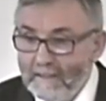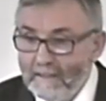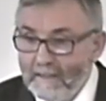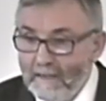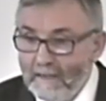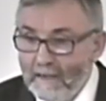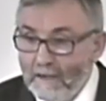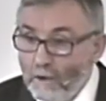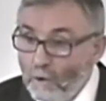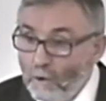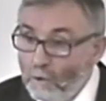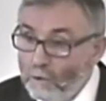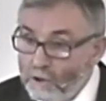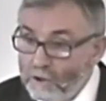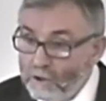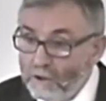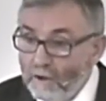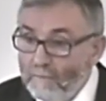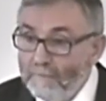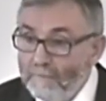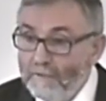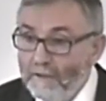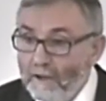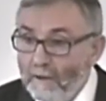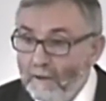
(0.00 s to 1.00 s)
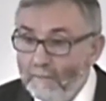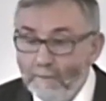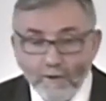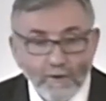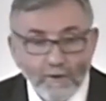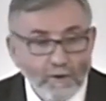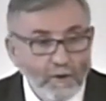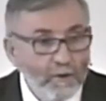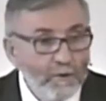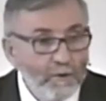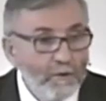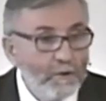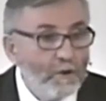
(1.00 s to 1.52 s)
I know something about
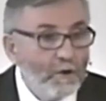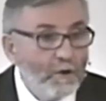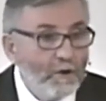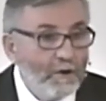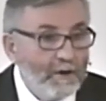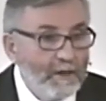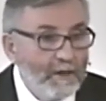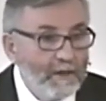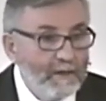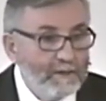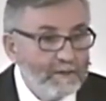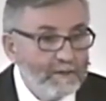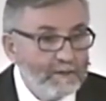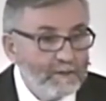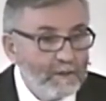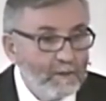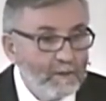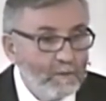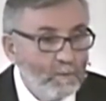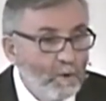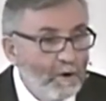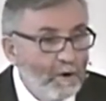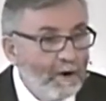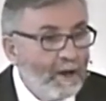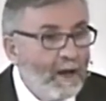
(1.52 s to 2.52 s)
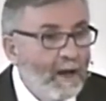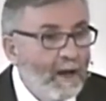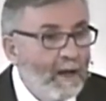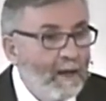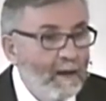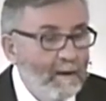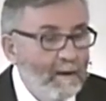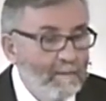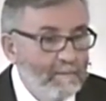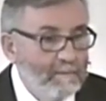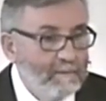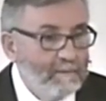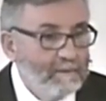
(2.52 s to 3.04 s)
who God is and what I
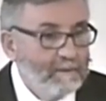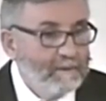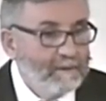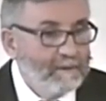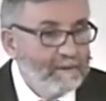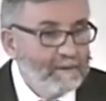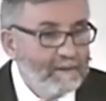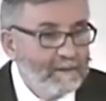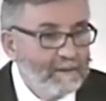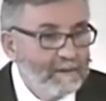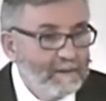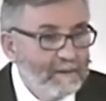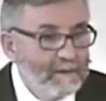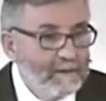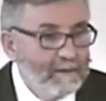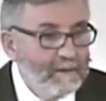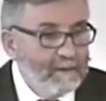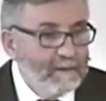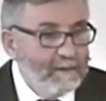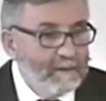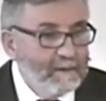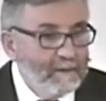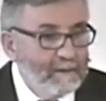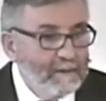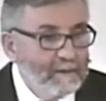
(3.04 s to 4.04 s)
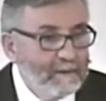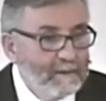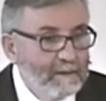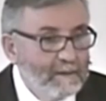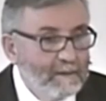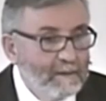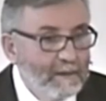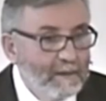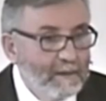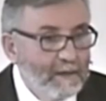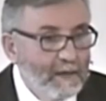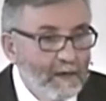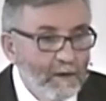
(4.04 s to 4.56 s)
am.
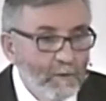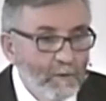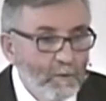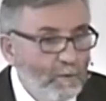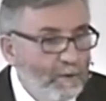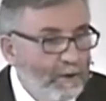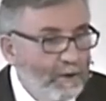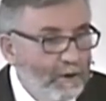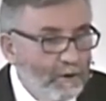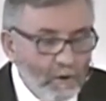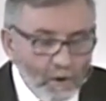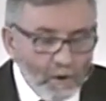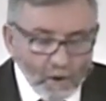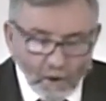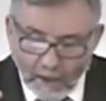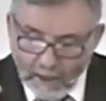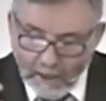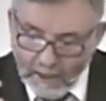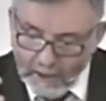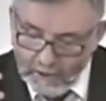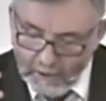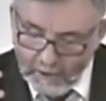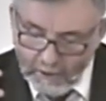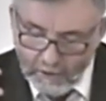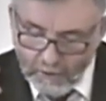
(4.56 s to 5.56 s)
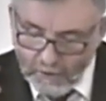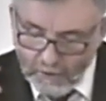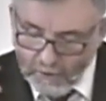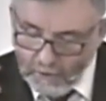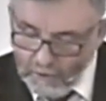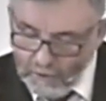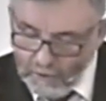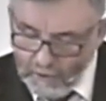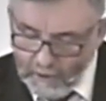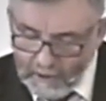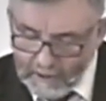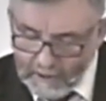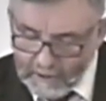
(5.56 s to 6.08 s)
And I know that all I can
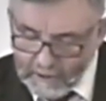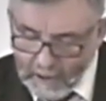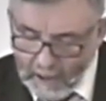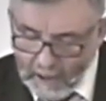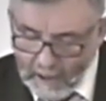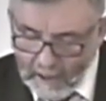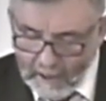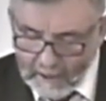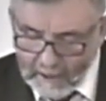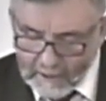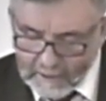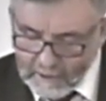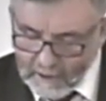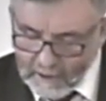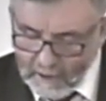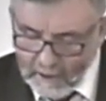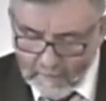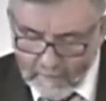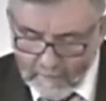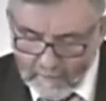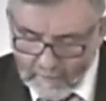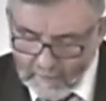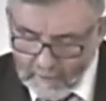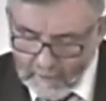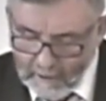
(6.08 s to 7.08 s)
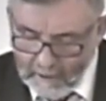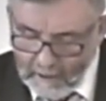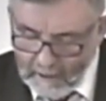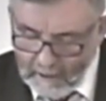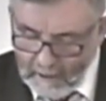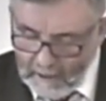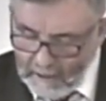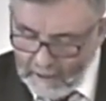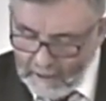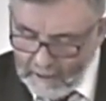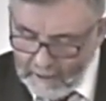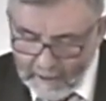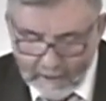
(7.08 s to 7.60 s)
do is ask Him
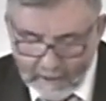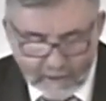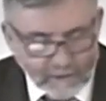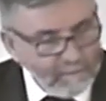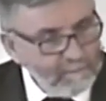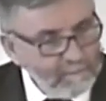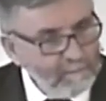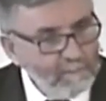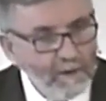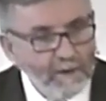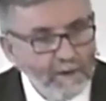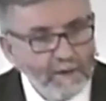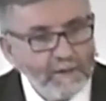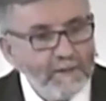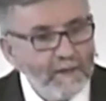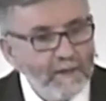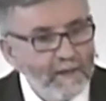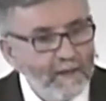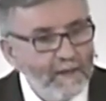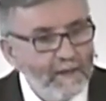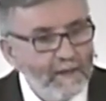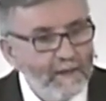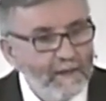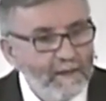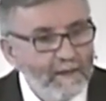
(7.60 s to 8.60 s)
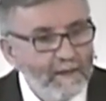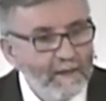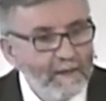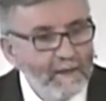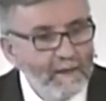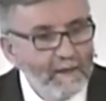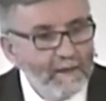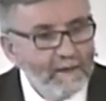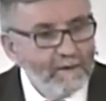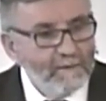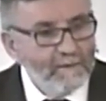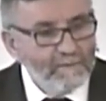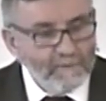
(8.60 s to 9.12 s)
in His mercy
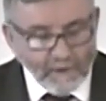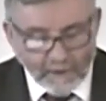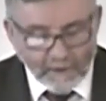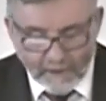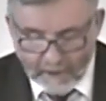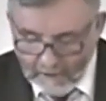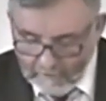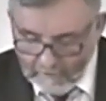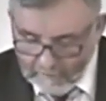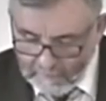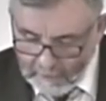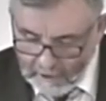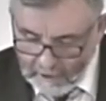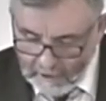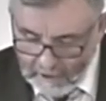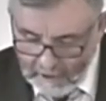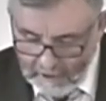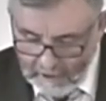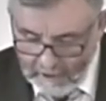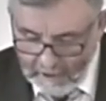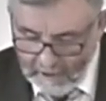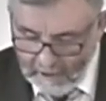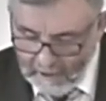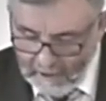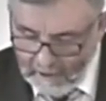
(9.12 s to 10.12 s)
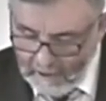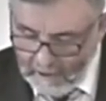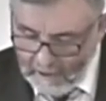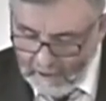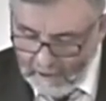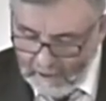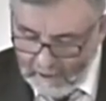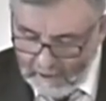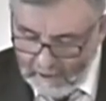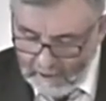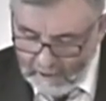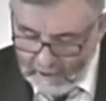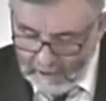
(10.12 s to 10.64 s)
to forgive me
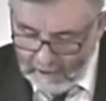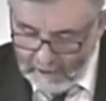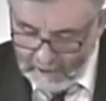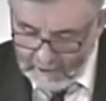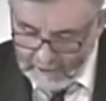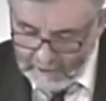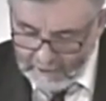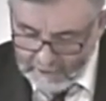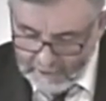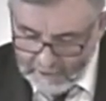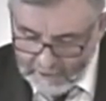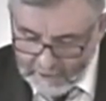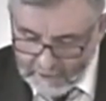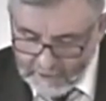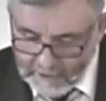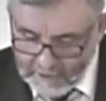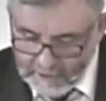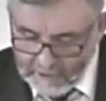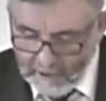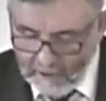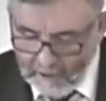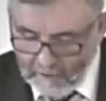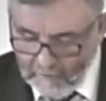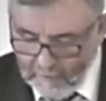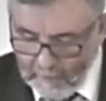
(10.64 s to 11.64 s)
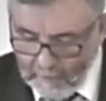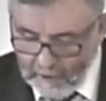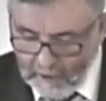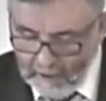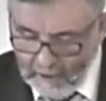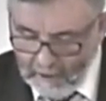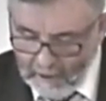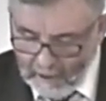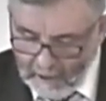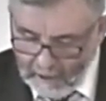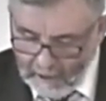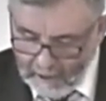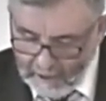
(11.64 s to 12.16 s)
and to save
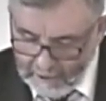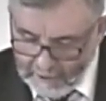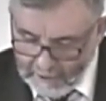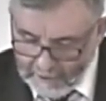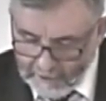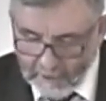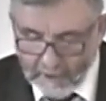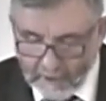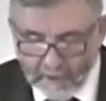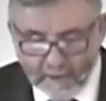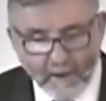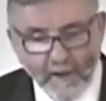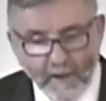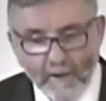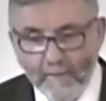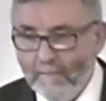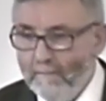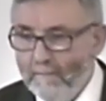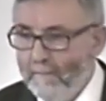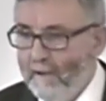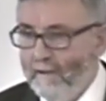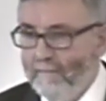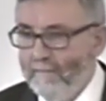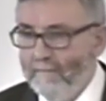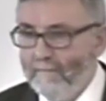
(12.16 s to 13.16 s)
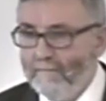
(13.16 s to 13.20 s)
me and to keep me.